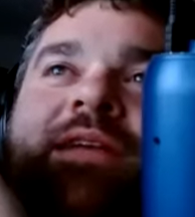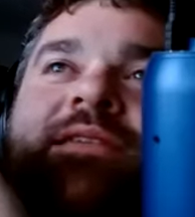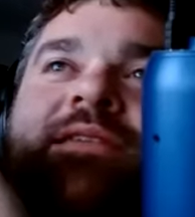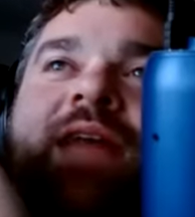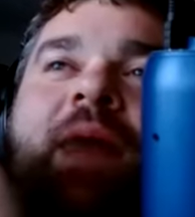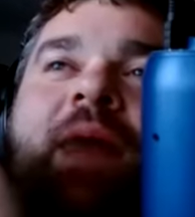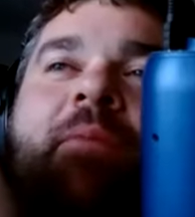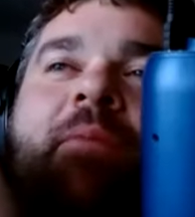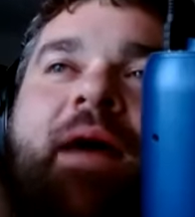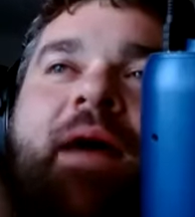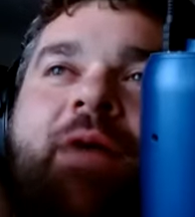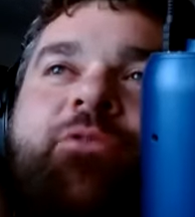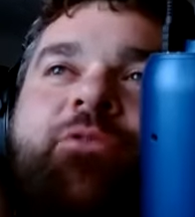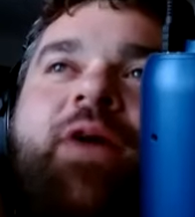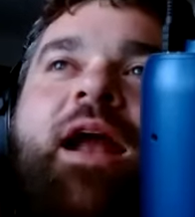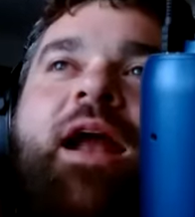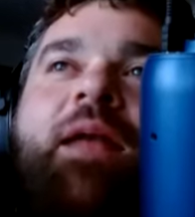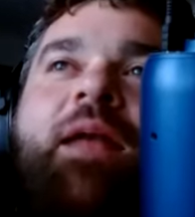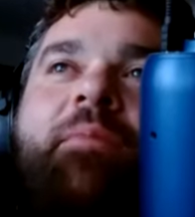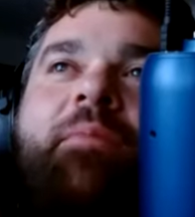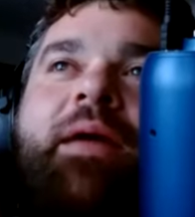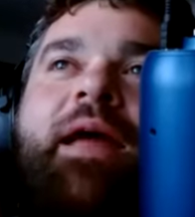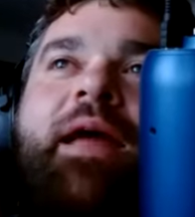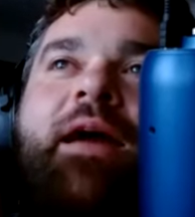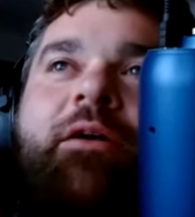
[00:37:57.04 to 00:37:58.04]
stuff. I'm trying
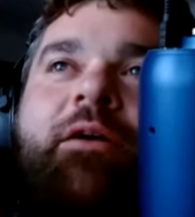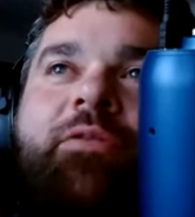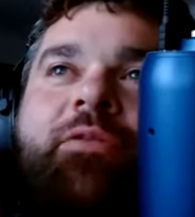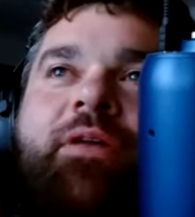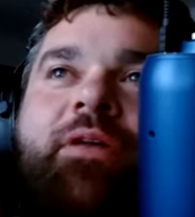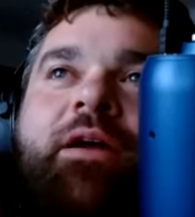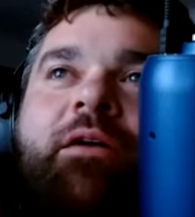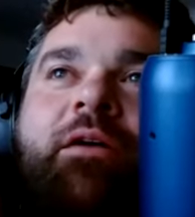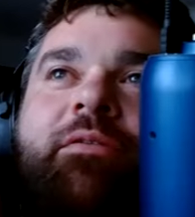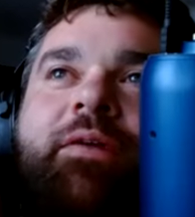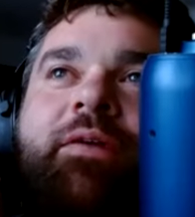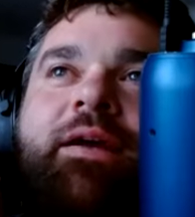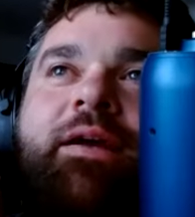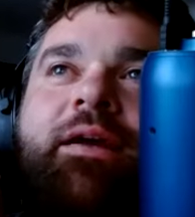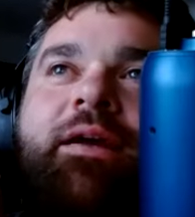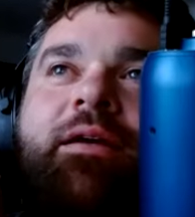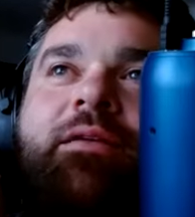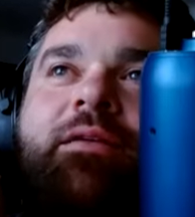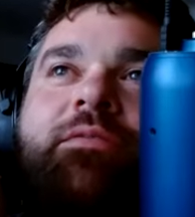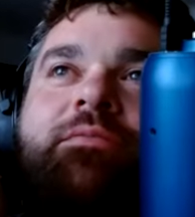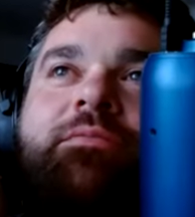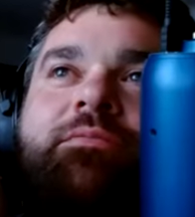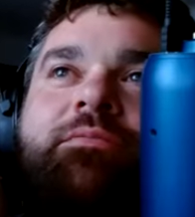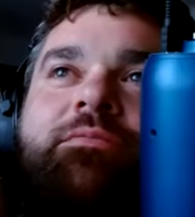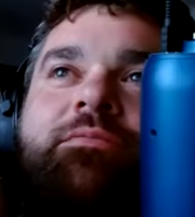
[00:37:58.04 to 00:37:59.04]
to be healthy over here.
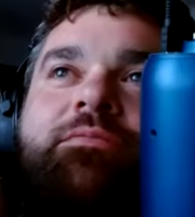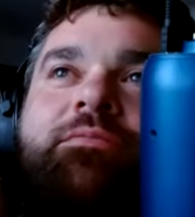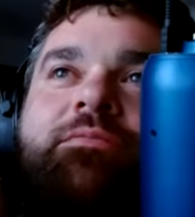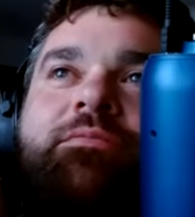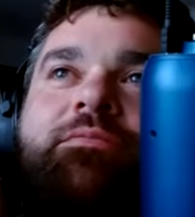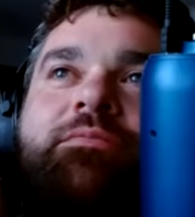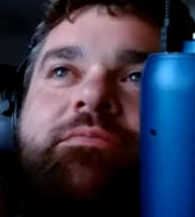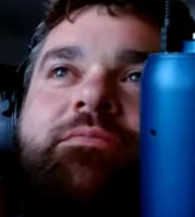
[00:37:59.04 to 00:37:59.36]
That's